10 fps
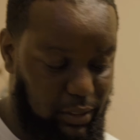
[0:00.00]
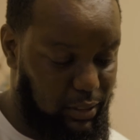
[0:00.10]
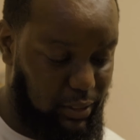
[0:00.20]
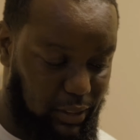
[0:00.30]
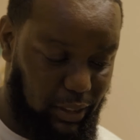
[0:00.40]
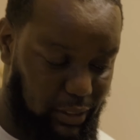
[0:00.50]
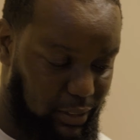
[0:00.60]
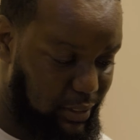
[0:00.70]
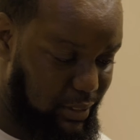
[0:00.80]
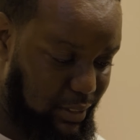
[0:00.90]
these
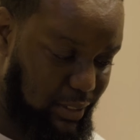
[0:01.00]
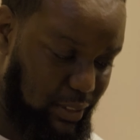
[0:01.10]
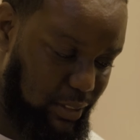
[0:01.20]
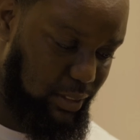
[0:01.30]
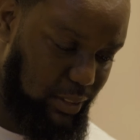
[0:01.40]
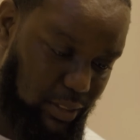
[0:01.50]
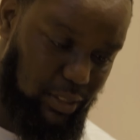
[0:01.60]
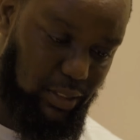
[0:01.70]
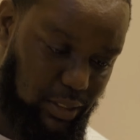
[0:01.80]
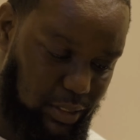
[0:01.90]
nice. Man, I'm